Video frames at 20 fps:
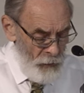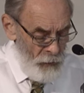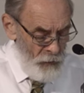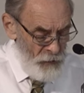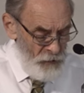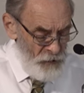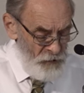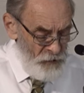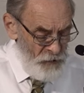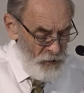
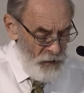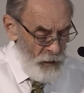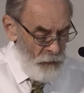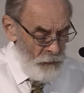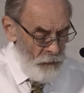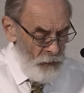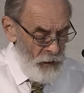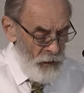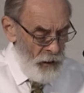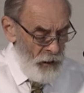Let us see
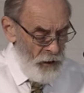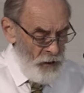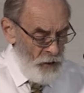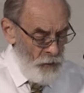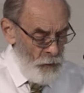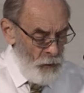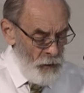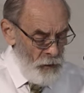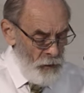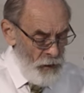if Elijah
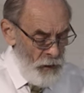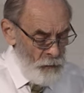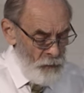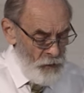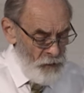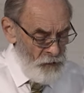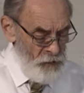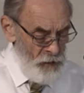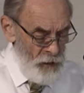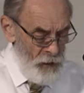will come
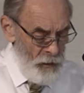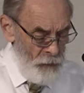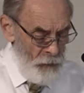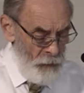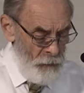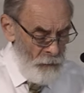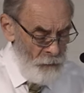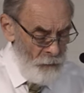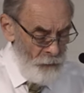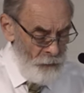to save
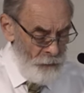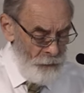him.